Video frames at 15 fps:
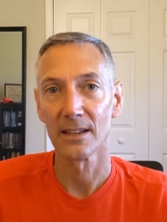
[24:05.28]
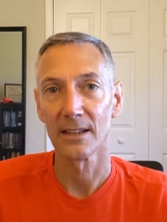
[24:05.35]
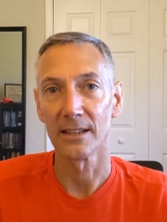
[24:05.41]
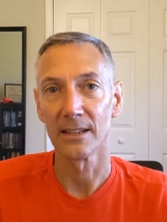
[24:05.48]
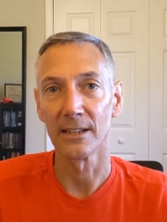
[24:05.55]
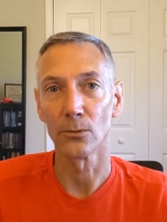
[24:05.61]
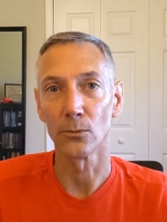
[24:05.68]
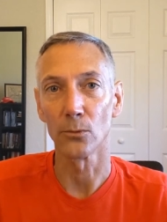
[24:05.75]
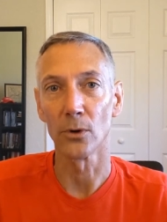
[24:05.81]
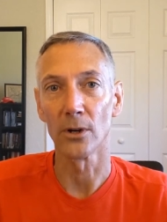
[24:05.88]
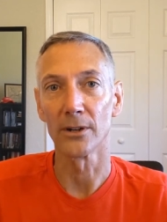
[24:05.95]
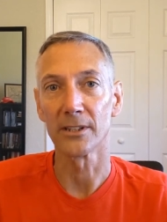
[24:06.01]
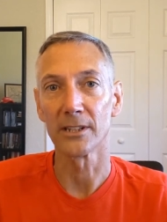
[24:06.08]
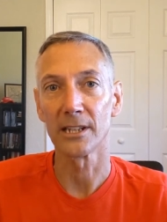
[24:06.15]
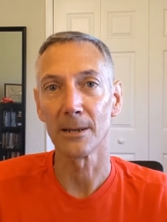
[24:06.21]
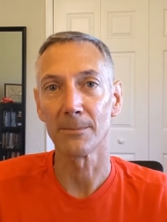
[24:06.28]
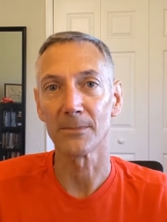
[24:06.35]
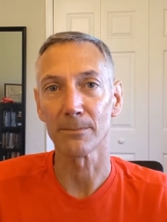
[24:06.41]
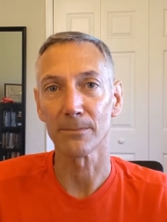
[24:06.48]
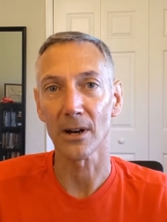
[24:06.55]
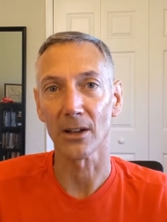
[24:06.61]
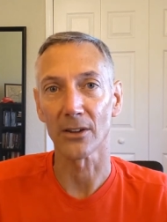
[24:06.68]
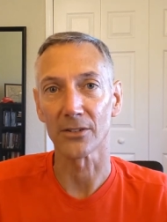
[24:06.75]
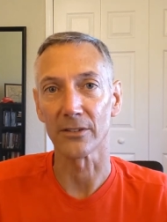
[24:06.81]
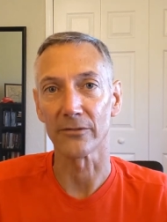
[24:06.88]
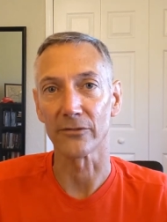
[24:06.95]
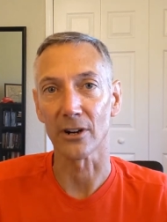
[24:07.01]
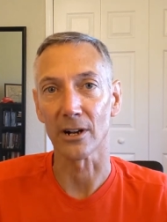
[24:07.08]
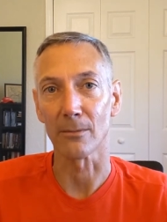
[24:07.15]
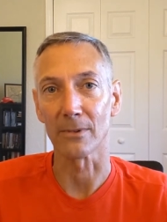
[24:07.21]
it would keep the policy
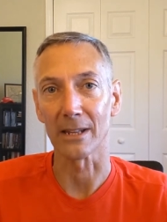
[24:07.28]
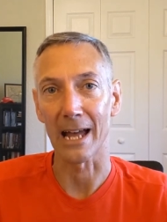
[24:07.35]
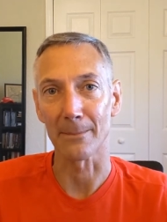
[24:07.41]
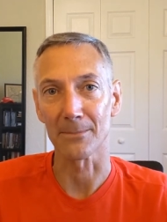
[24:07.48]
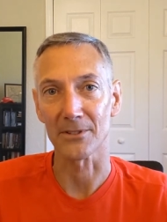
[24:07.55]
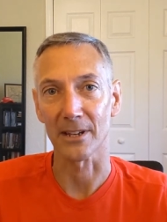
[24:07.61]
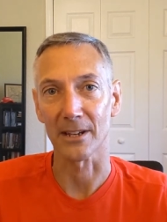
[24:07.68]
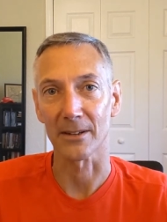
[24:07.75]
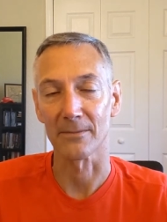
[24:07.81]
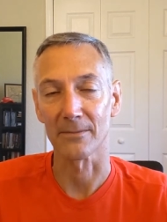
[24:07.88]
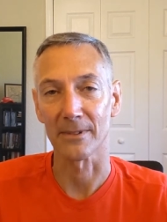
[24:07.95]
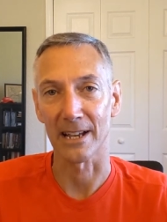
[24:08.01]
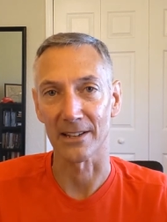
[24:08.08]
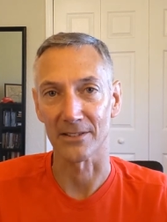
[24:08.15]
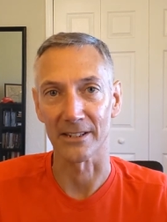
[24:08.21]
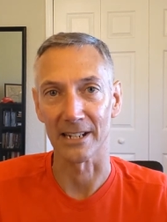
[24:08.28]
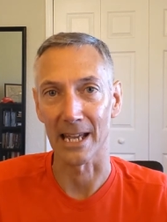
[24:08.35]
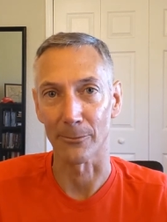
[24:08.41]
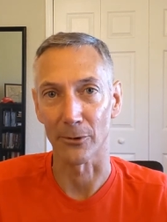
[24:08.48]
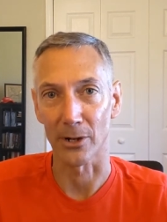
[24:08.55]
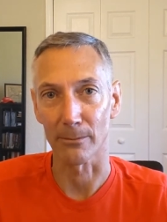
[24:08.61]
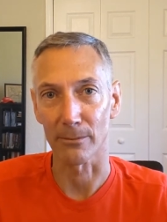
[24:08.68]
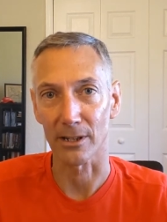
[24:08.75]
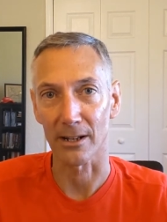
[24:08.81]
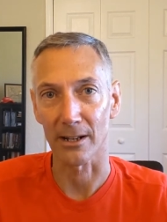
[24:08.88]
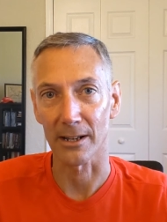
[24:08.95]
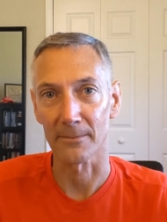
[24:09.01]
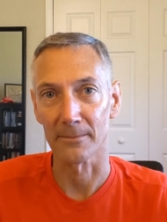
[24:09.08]
from lapsing, as the name would imply.